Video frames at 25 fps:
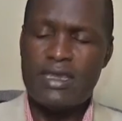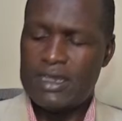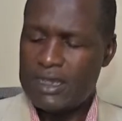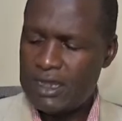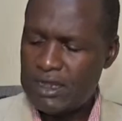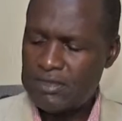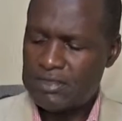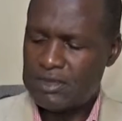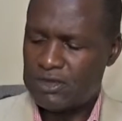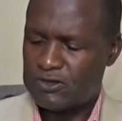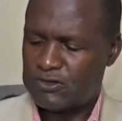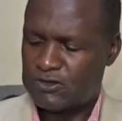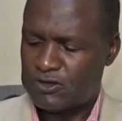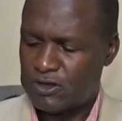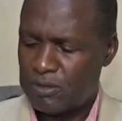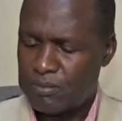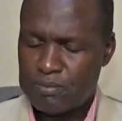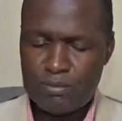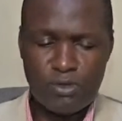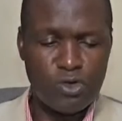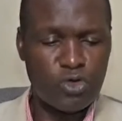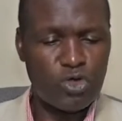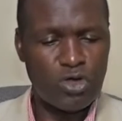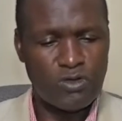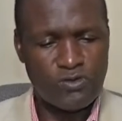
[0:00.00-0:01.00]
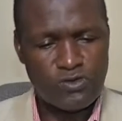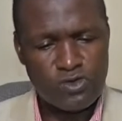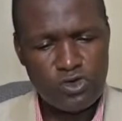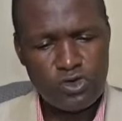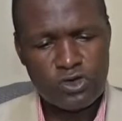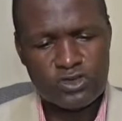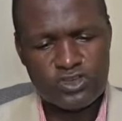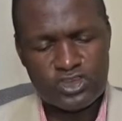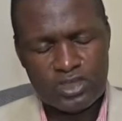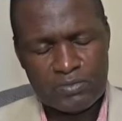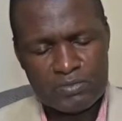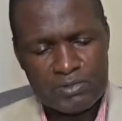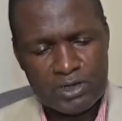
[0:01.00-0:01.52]
In the same book of
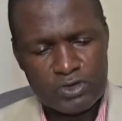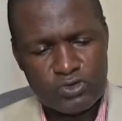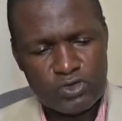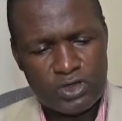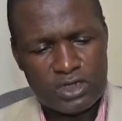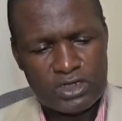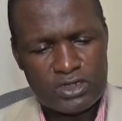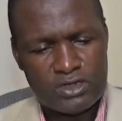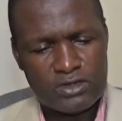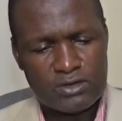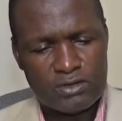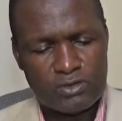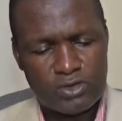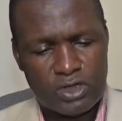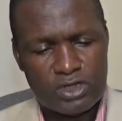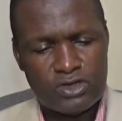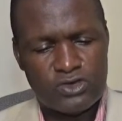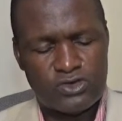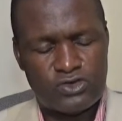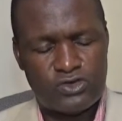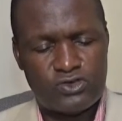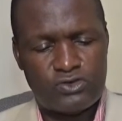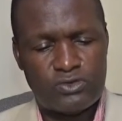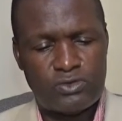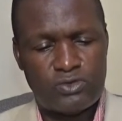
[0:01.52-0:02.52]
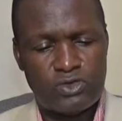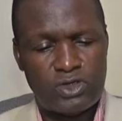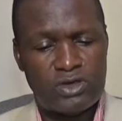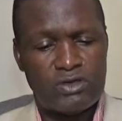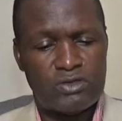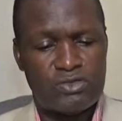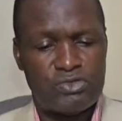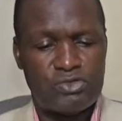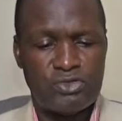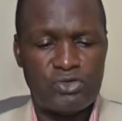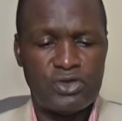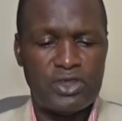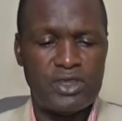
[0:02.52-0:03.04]
Luke chapter
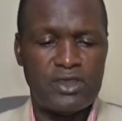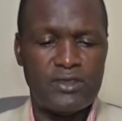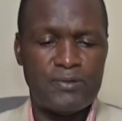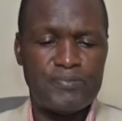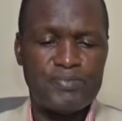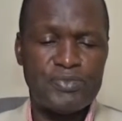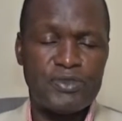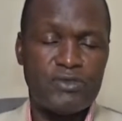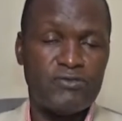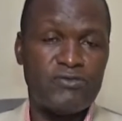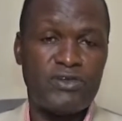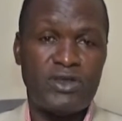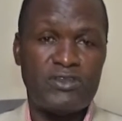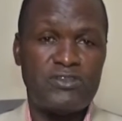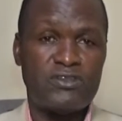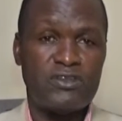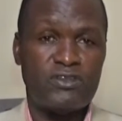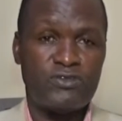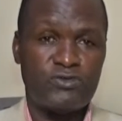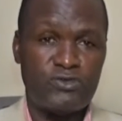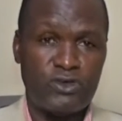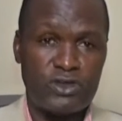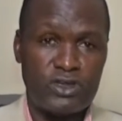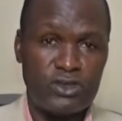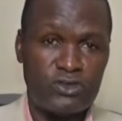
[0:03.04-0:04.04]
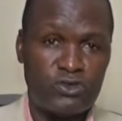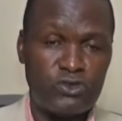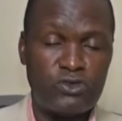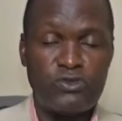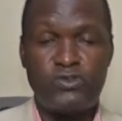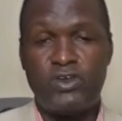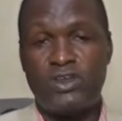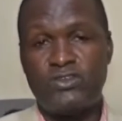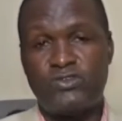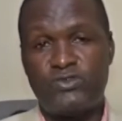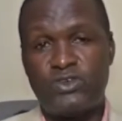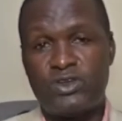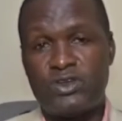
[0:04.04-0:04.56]
23, verses 42 to
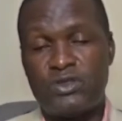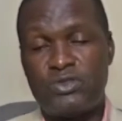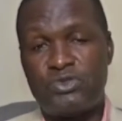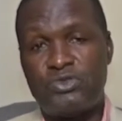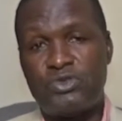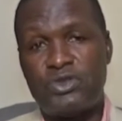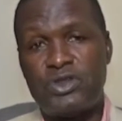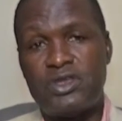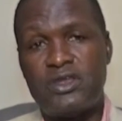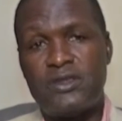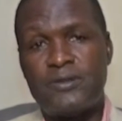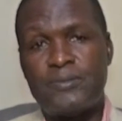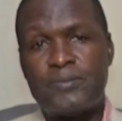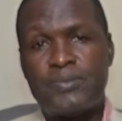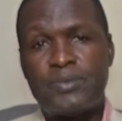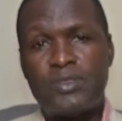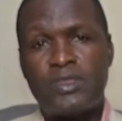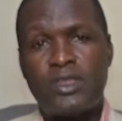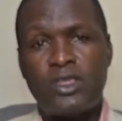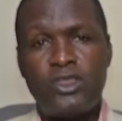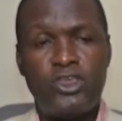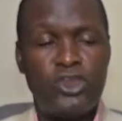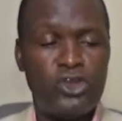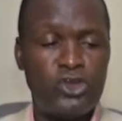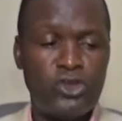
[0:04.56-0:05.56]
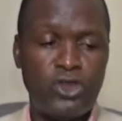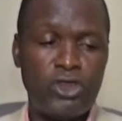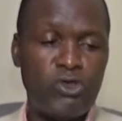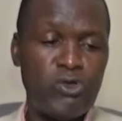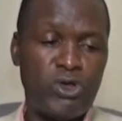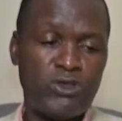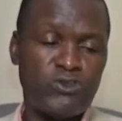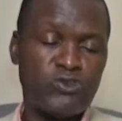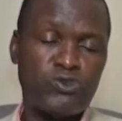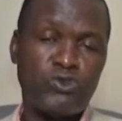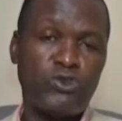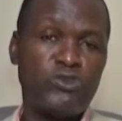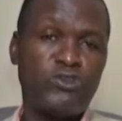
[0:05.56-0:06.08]
verse 43, you know he
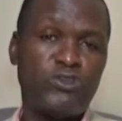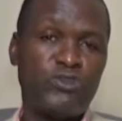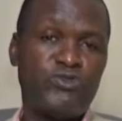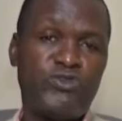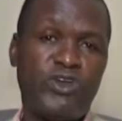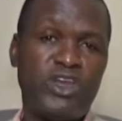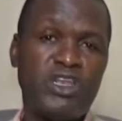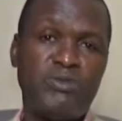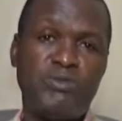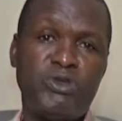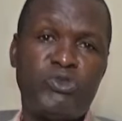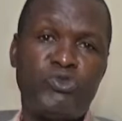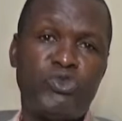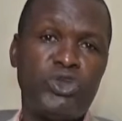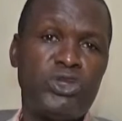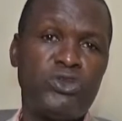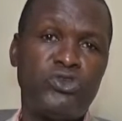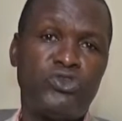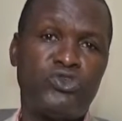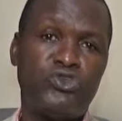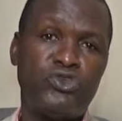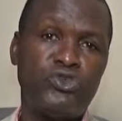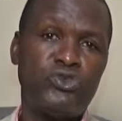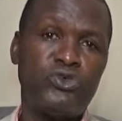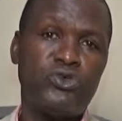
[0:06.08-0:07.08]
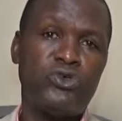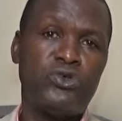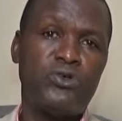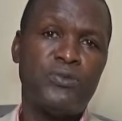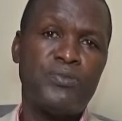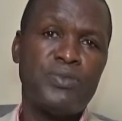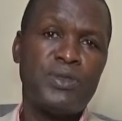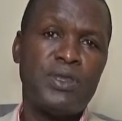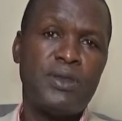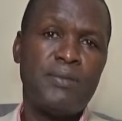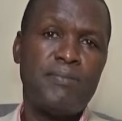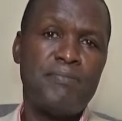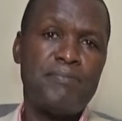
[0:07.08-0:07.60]
was crucified between two
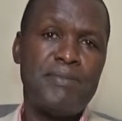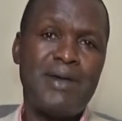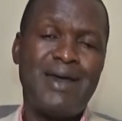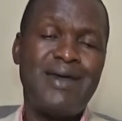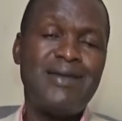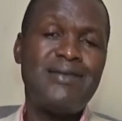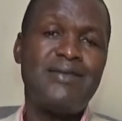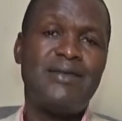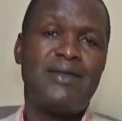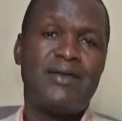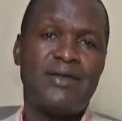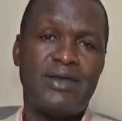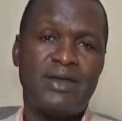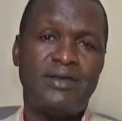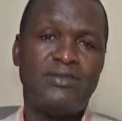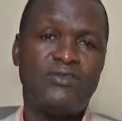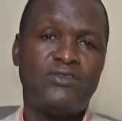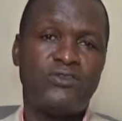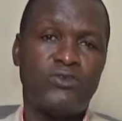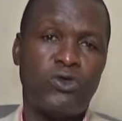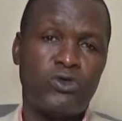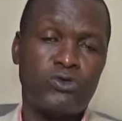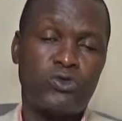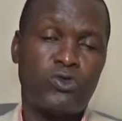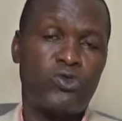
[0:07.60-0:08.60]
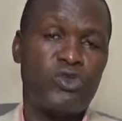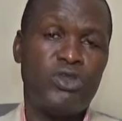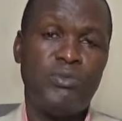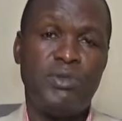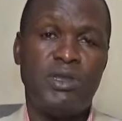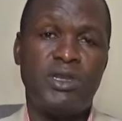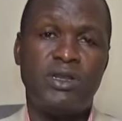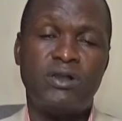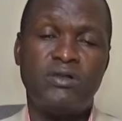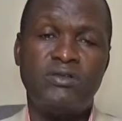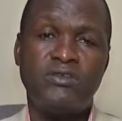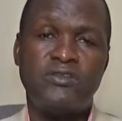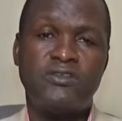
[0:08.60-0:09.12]
murderers or
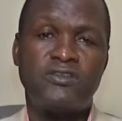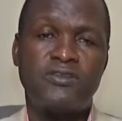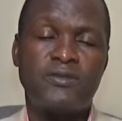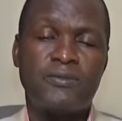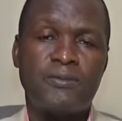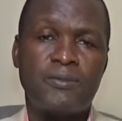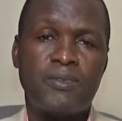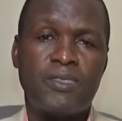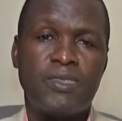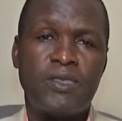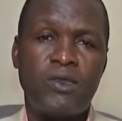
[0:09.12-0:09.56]
criminals.